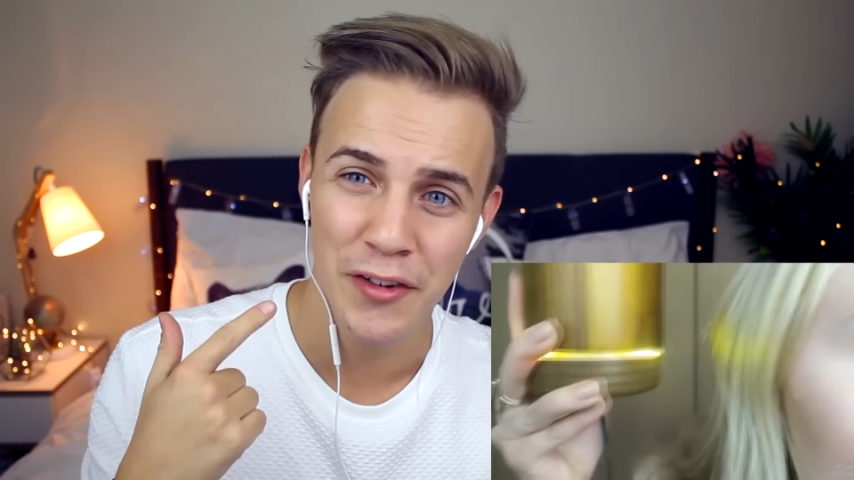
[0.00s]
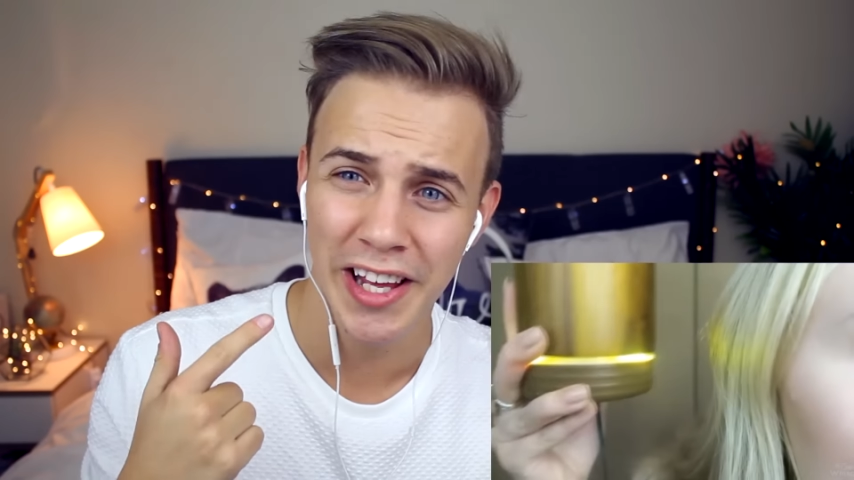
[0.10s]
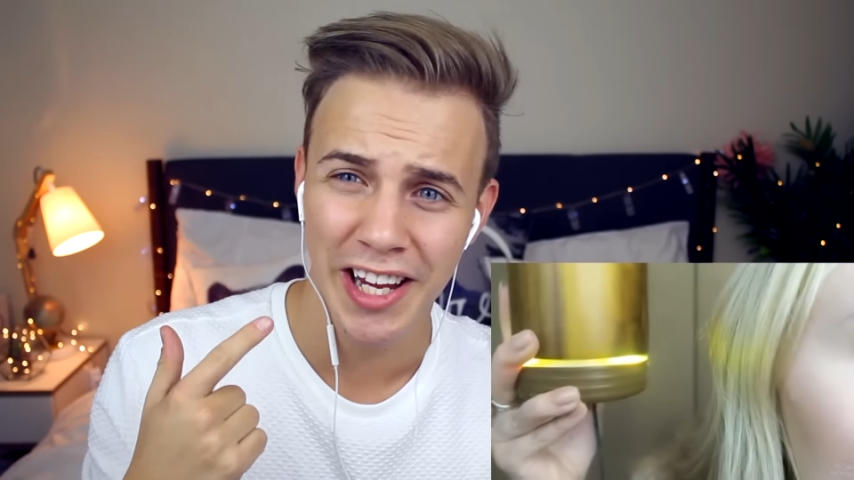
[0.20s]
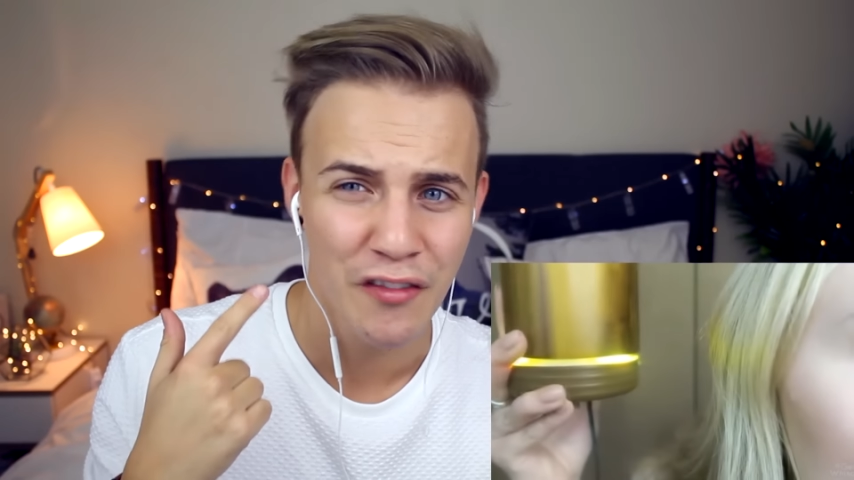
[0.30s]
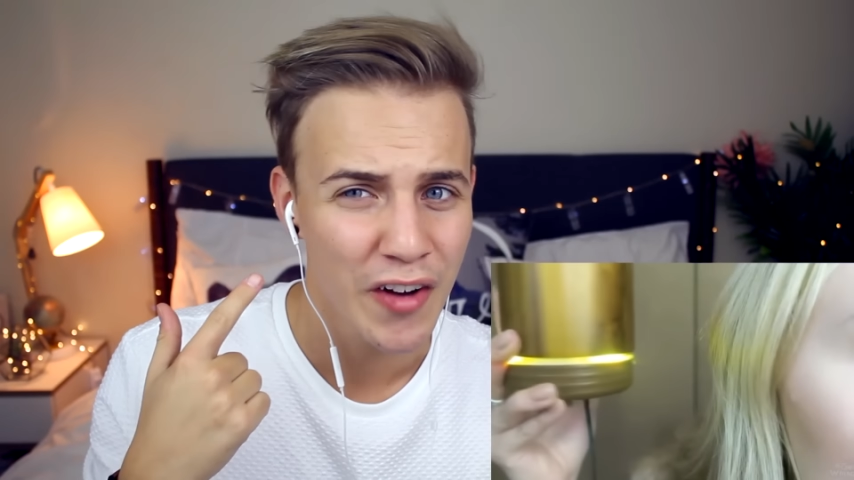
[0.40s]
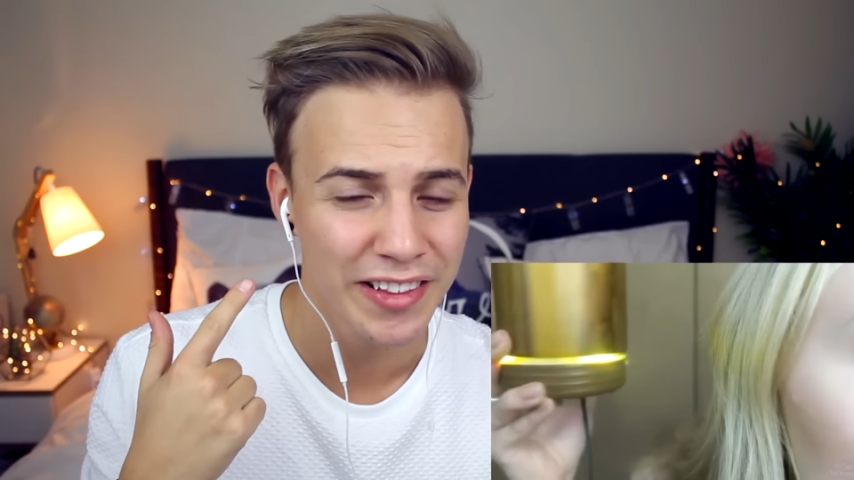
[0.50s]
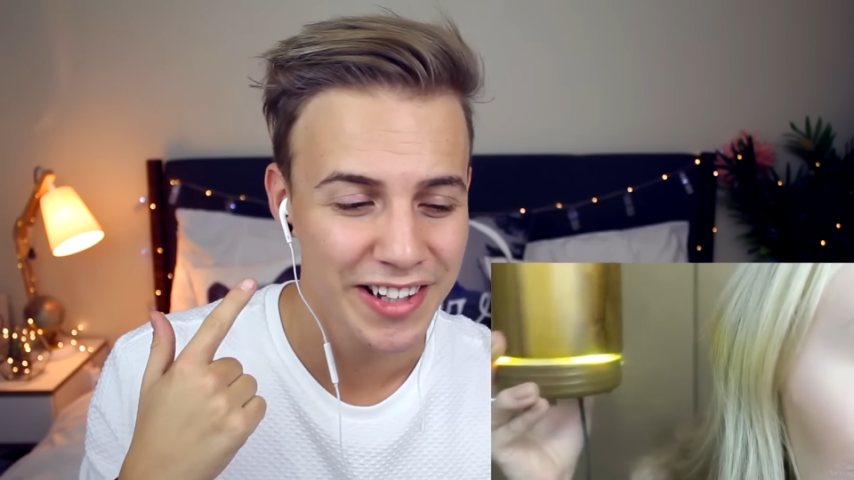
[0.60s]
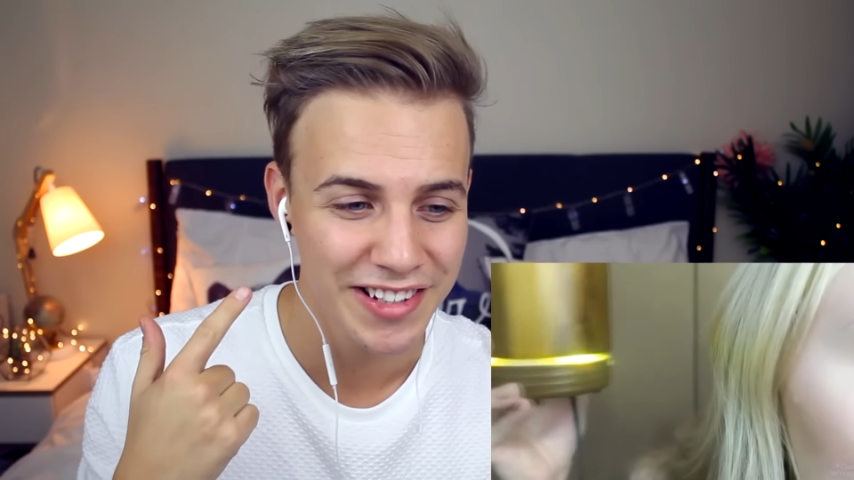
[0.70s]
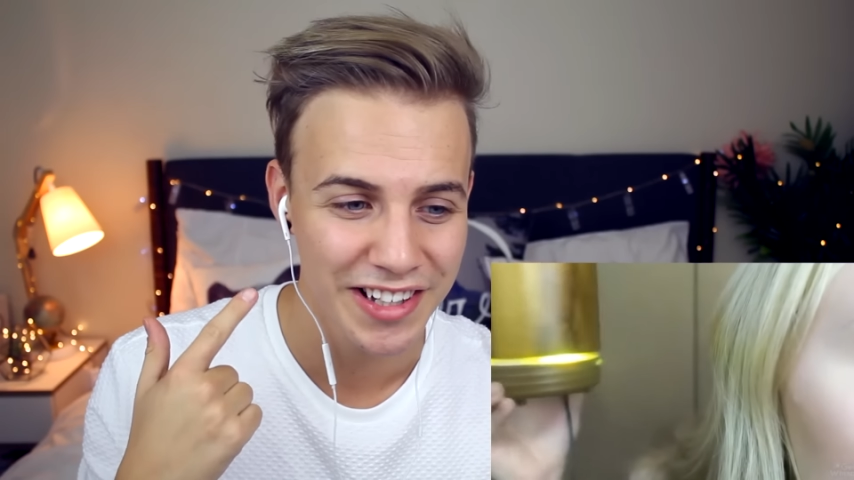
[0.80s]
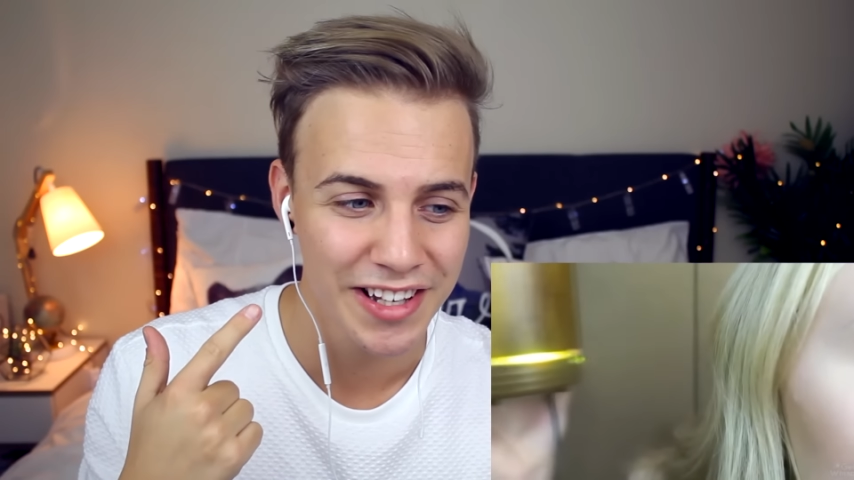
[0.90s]
feel like if I
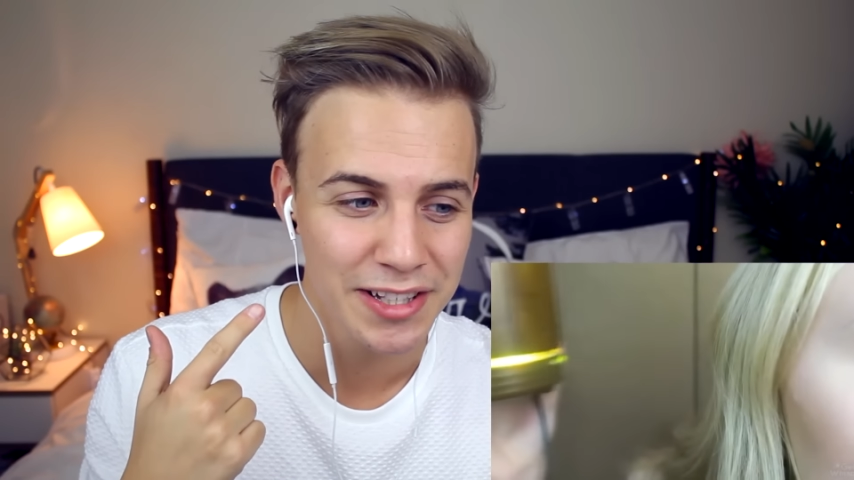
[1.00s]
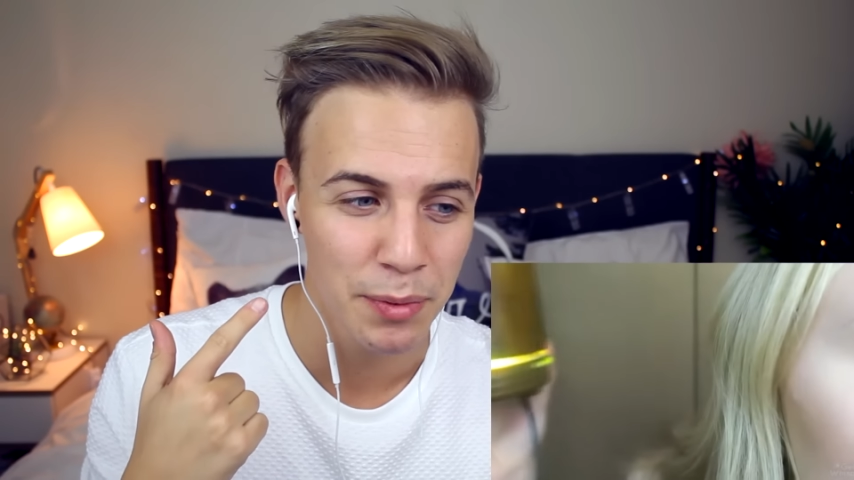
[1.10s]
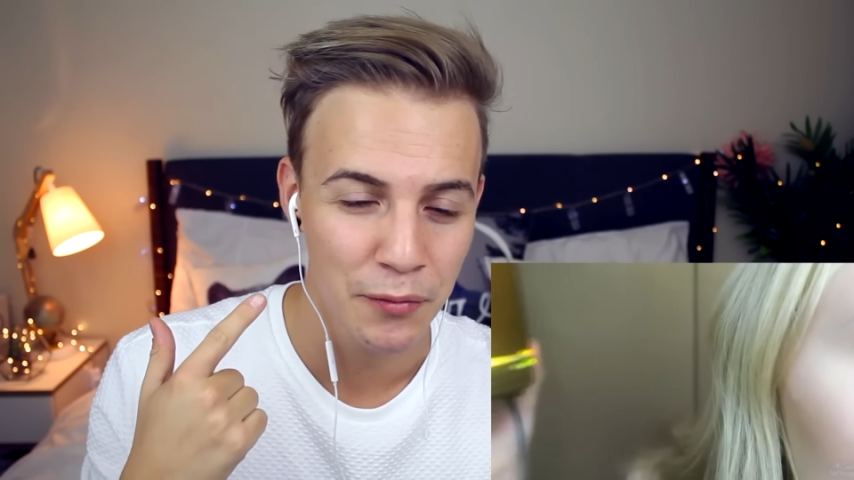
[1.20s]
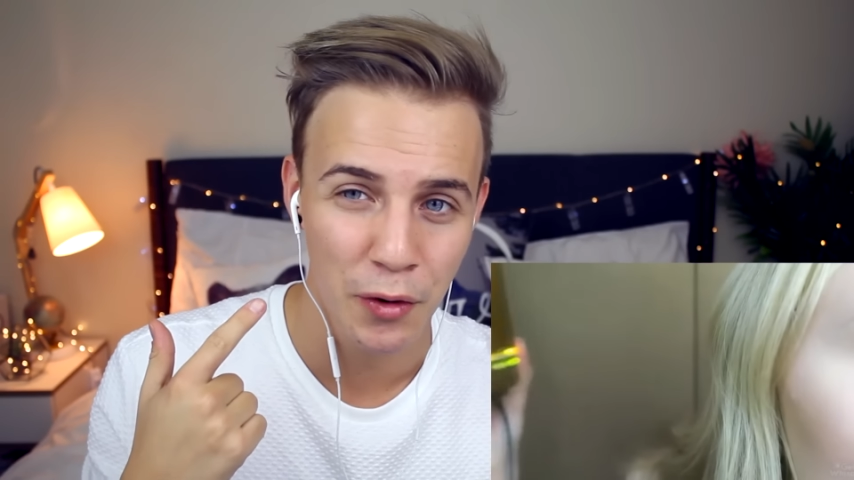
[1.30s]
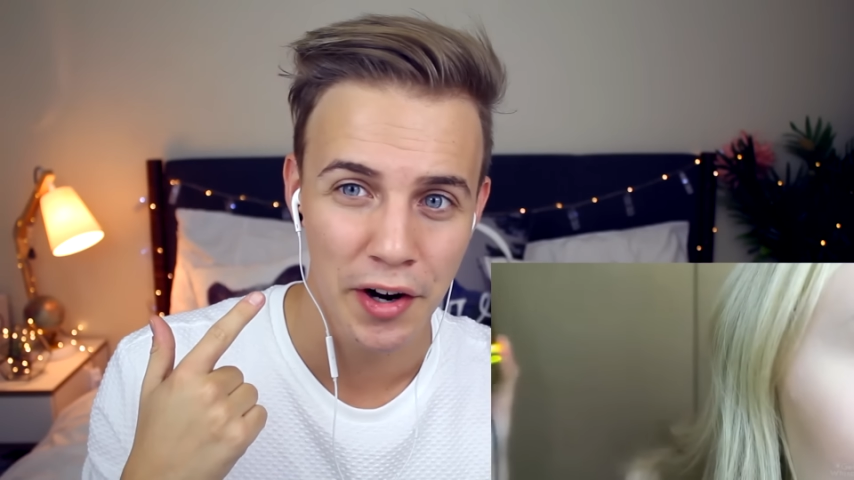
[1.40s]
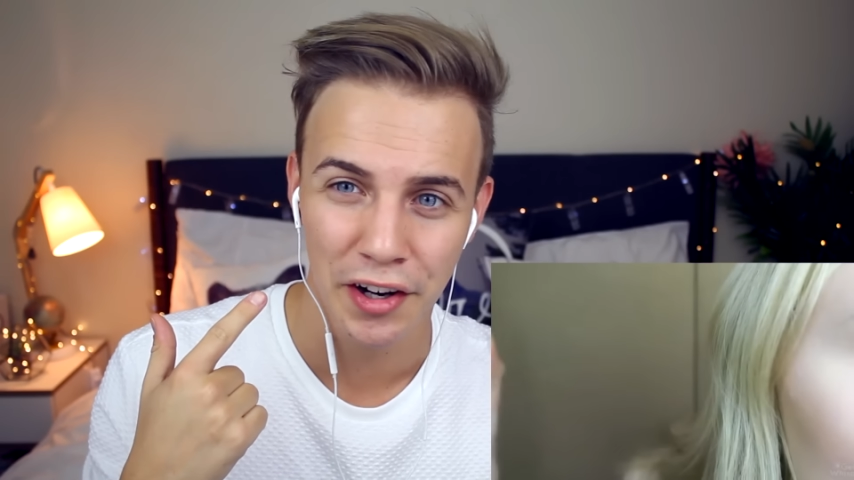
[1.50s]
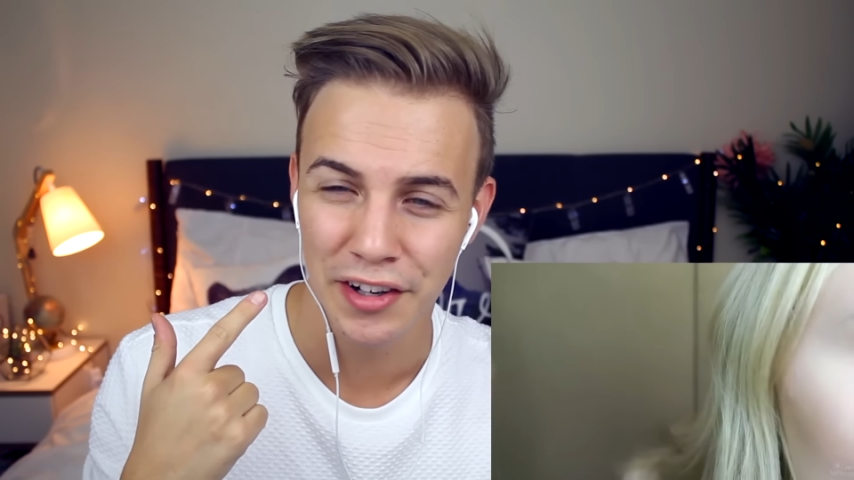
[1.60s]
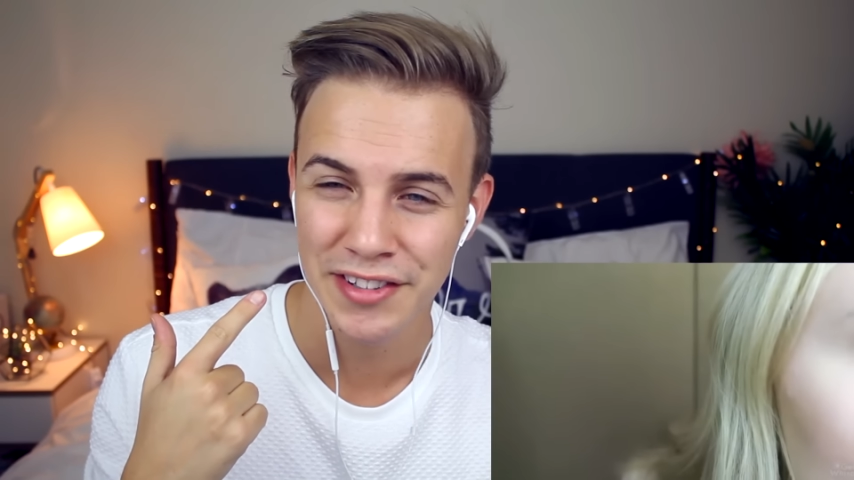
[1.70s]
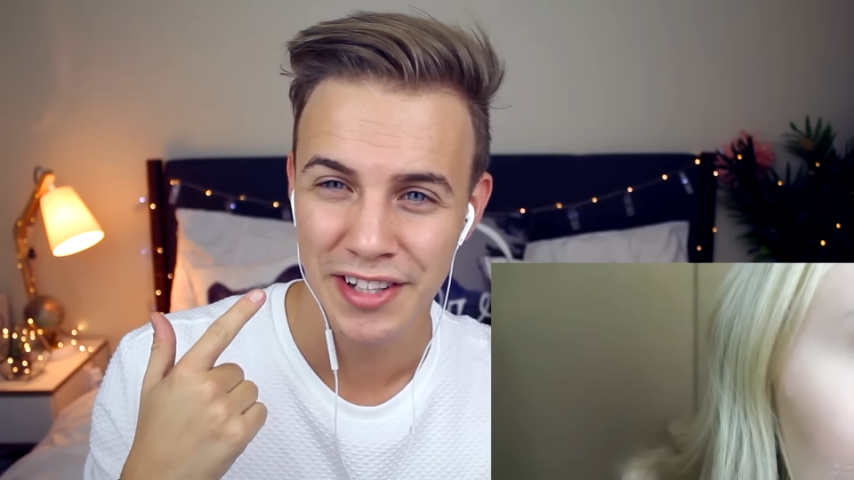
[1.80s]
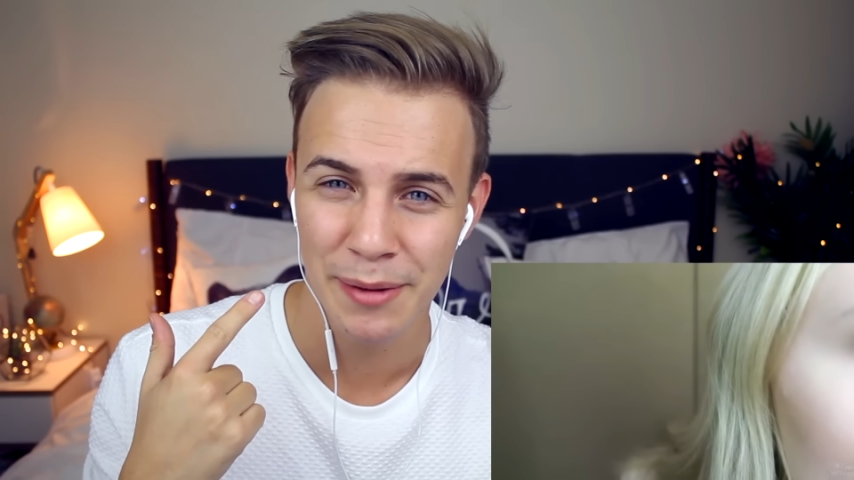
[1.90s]
listen to this before I go to
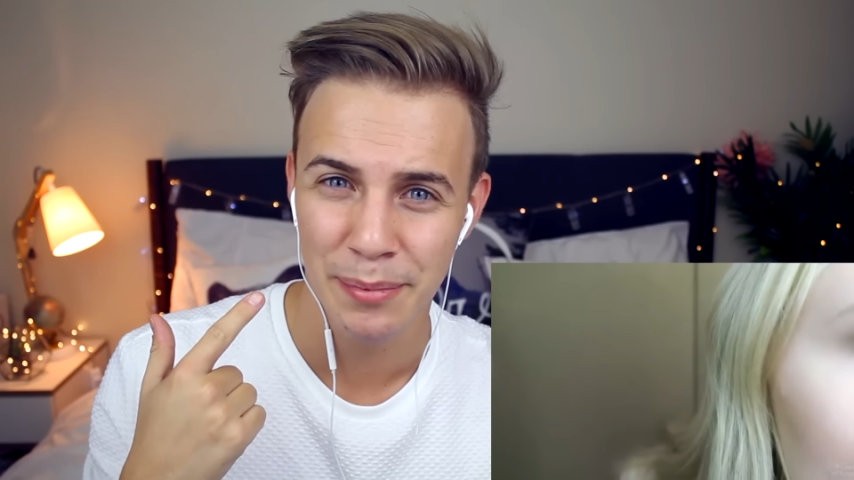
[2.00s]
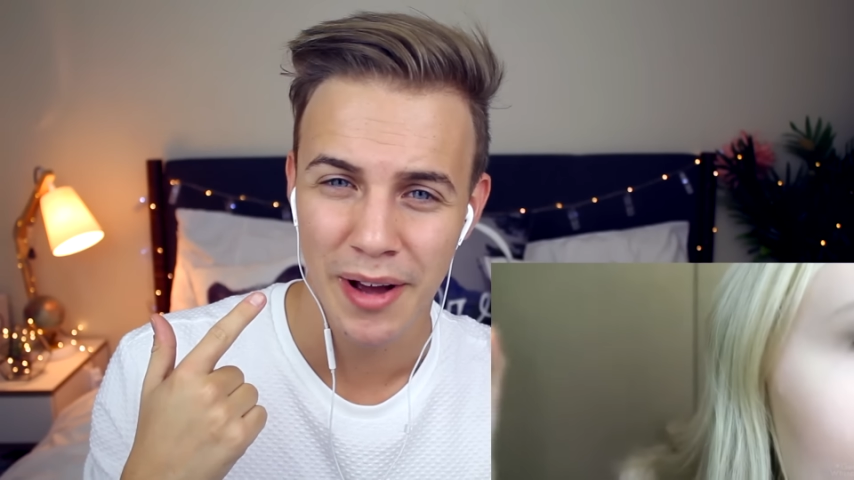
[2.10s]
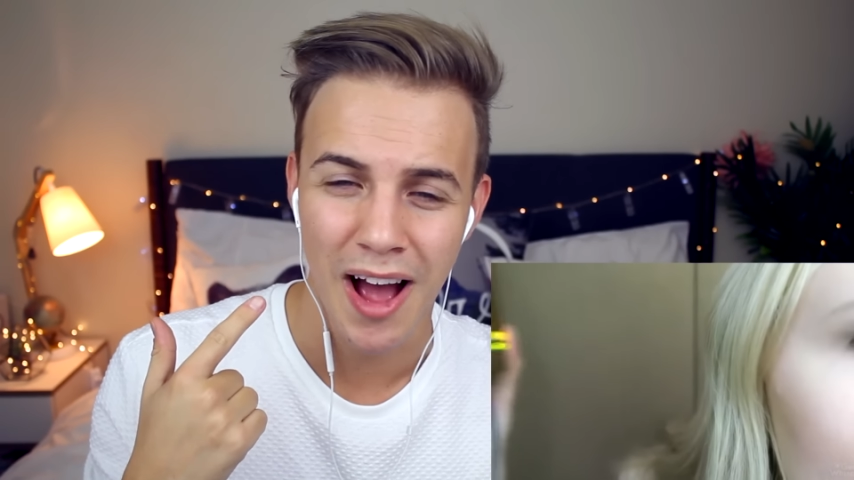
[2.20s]
sleep,